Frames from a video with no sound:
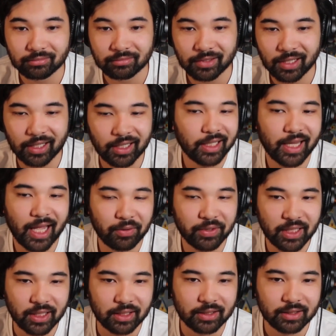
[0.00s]
And like, that was
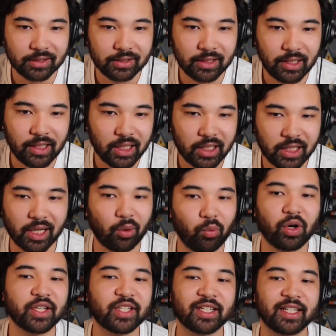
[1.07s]
it. Yeah. Cause I
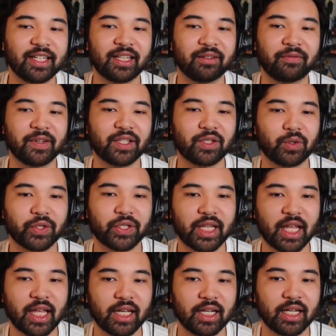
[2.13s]
wasn't in the physical
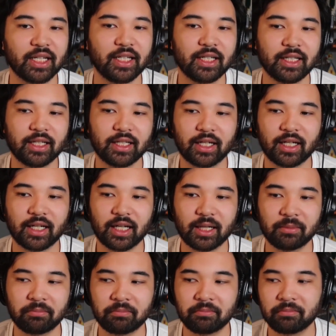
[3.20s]
state,
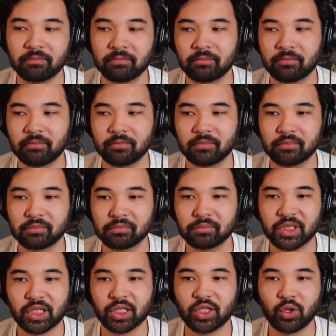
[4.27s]
to
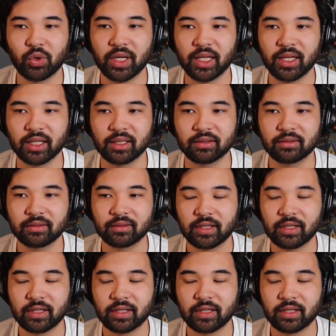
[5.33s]
do anything.